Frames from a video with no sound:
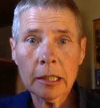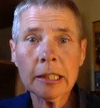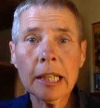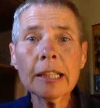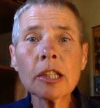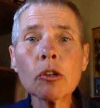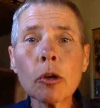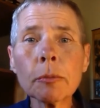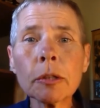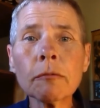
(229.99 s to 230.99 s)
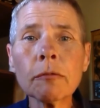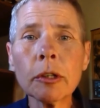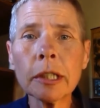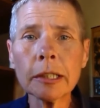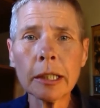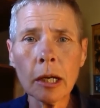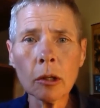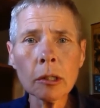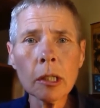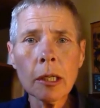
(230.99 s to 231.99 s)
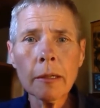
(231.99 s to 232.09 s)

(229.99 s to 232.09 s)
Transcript: See description for details.